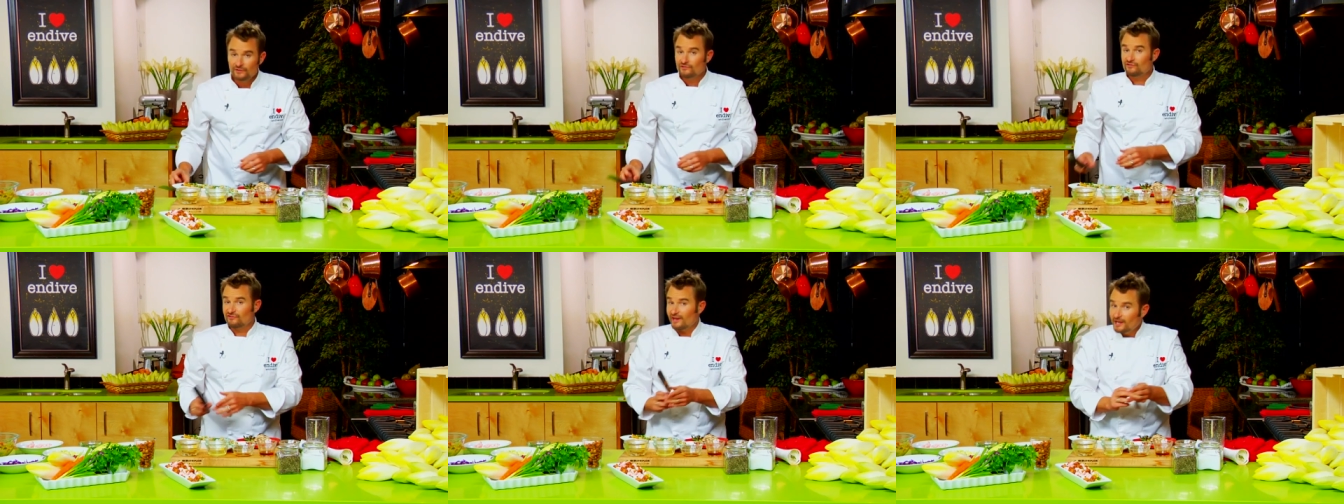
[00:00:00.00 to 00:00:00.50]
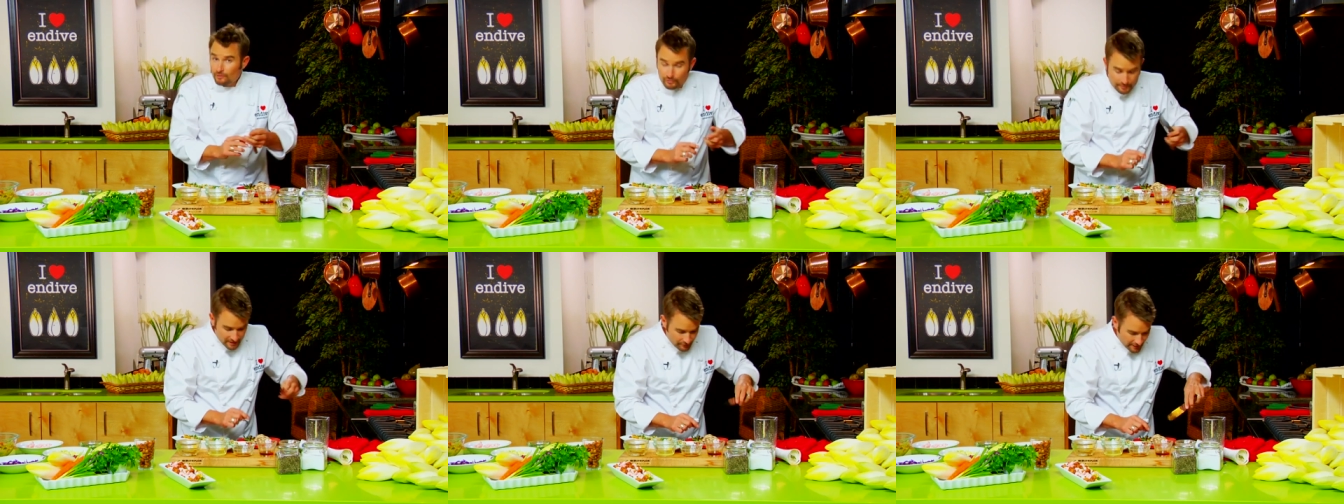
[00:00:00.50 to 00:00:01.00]
Steak
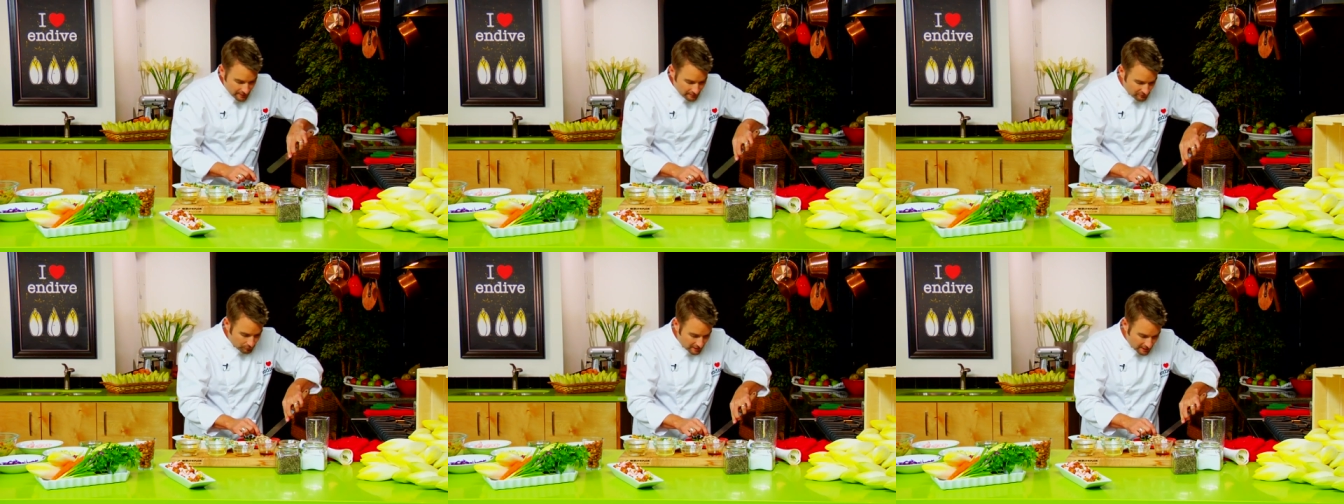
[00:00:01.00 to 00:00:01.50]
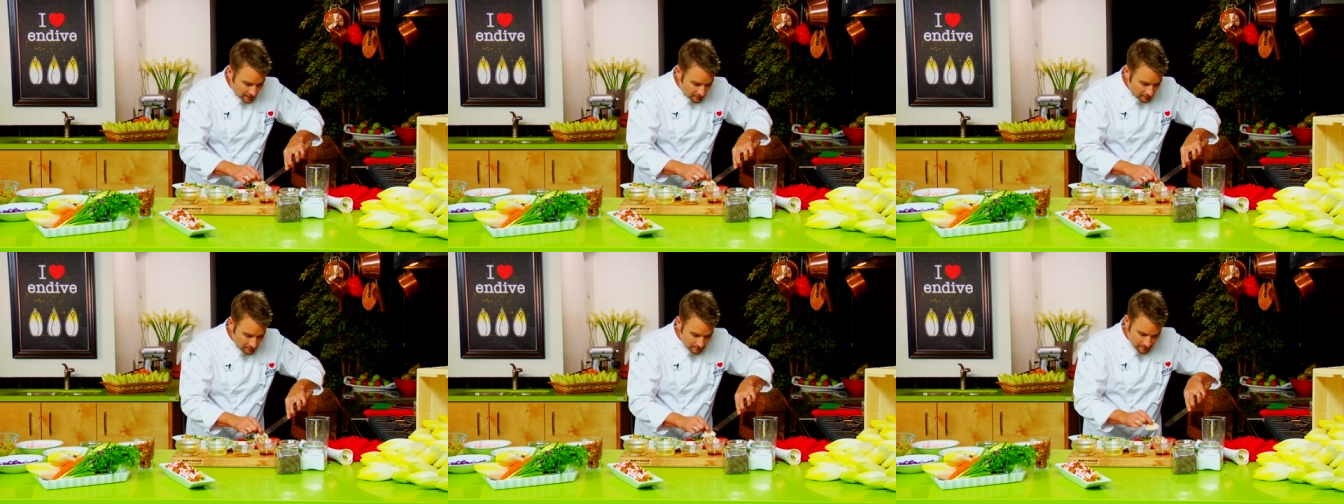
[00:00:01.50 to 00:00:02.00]
would be great as
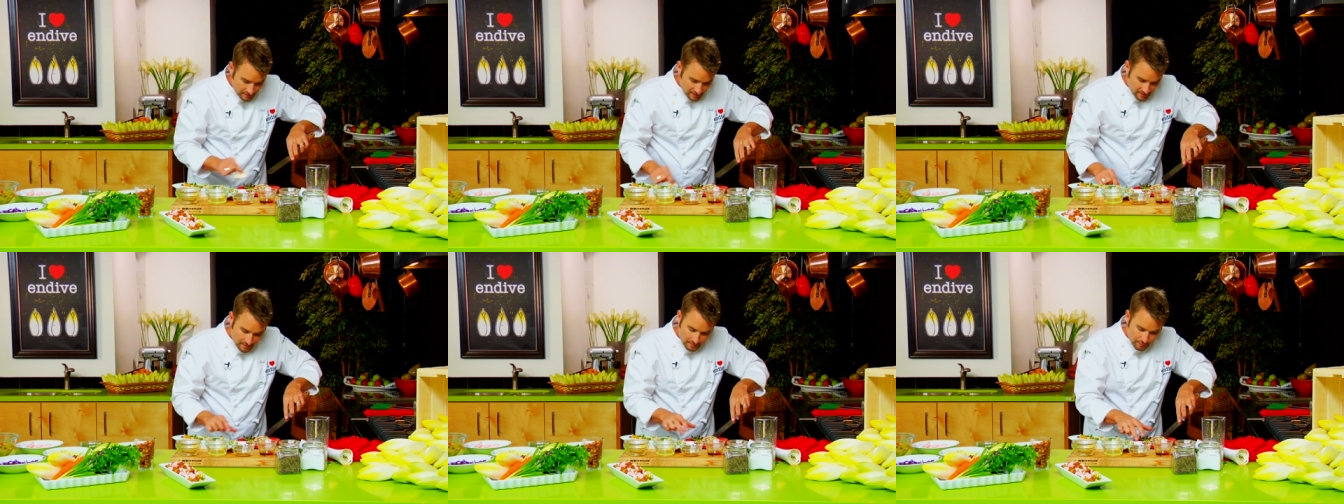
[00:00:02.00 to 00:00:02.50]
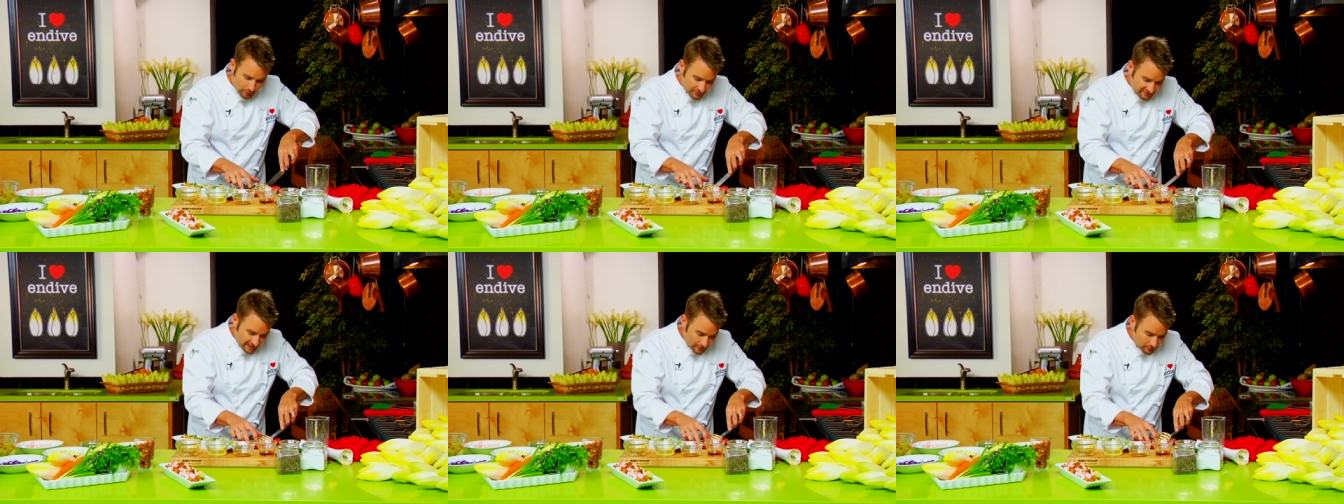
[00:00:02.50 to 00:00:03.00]
well.
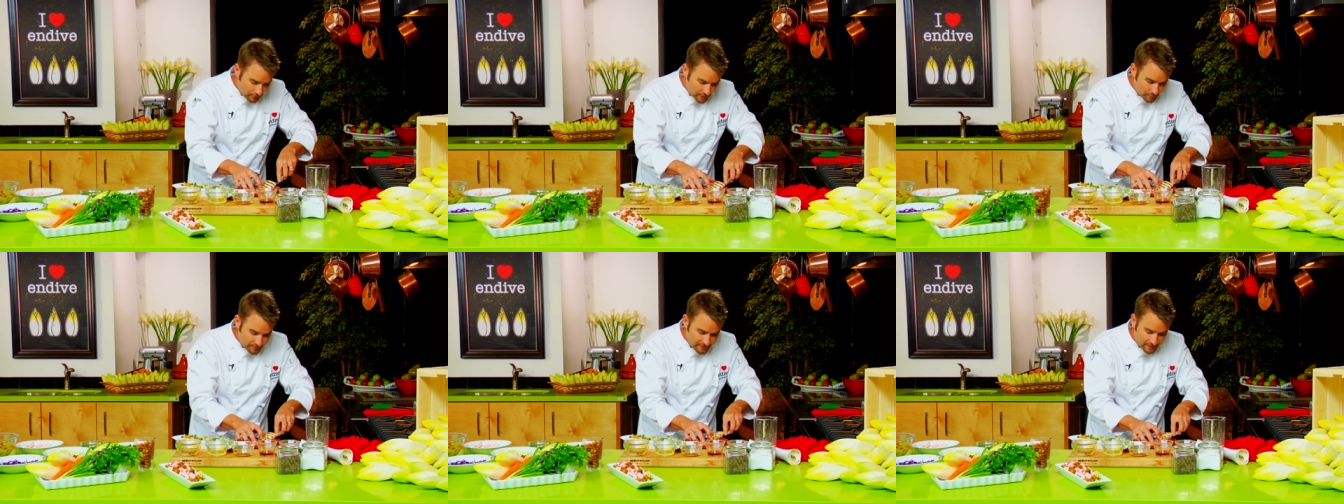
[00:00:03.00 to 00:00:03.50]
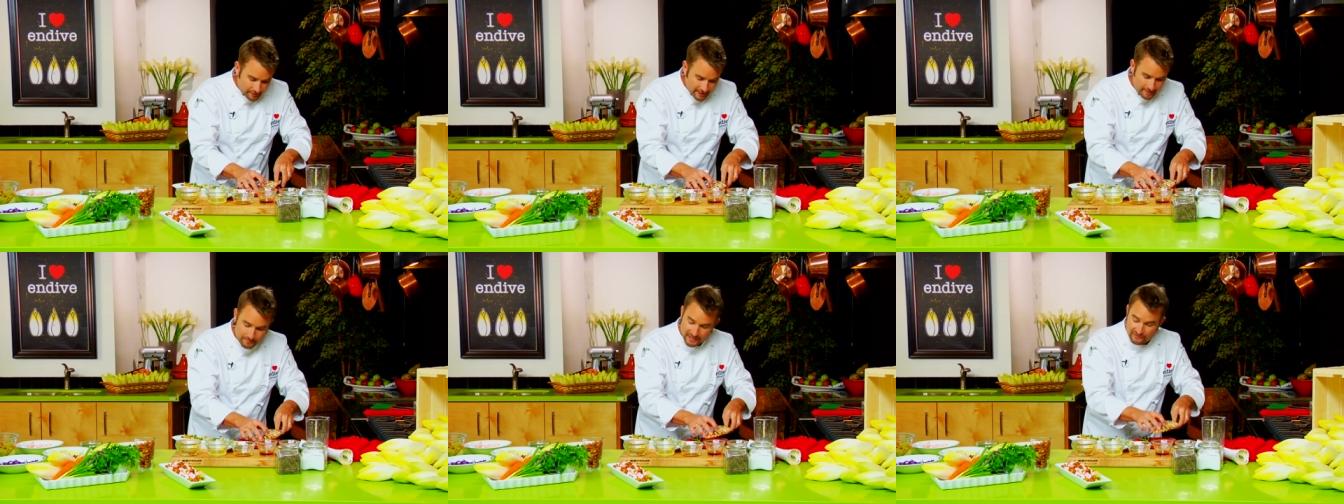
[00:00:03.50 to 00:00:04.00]
Pork tenderloin would be
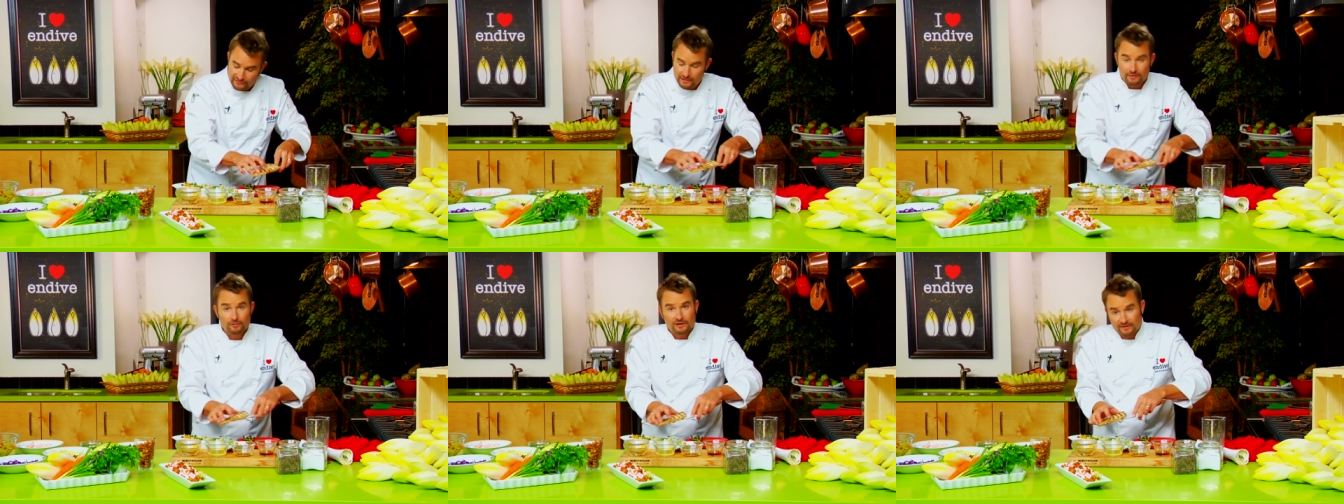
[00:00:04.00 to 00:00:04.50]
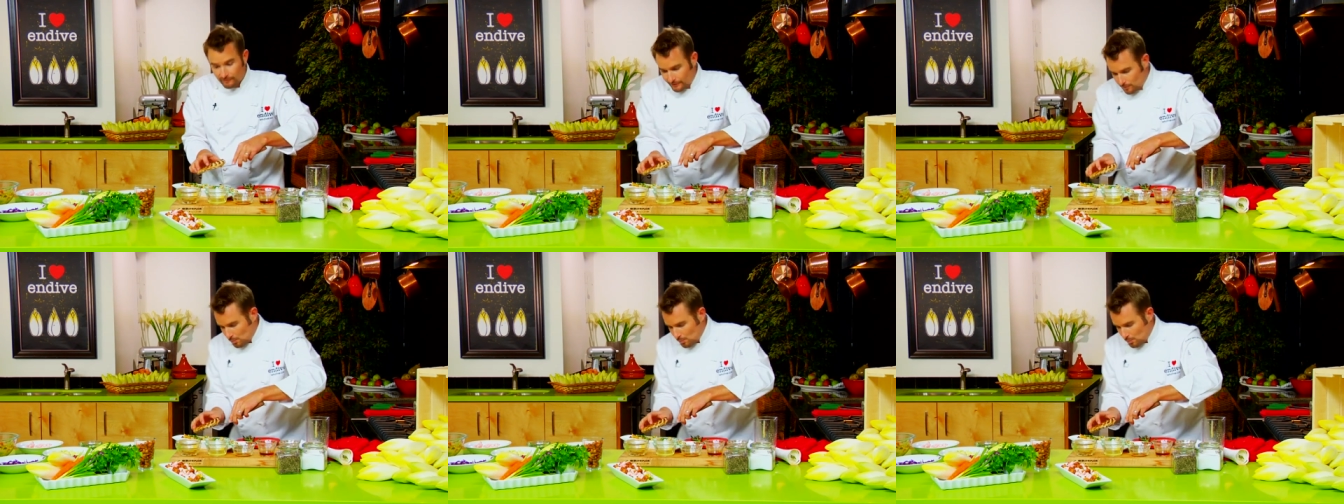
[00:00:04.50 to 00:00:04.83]
great. Basically whatever you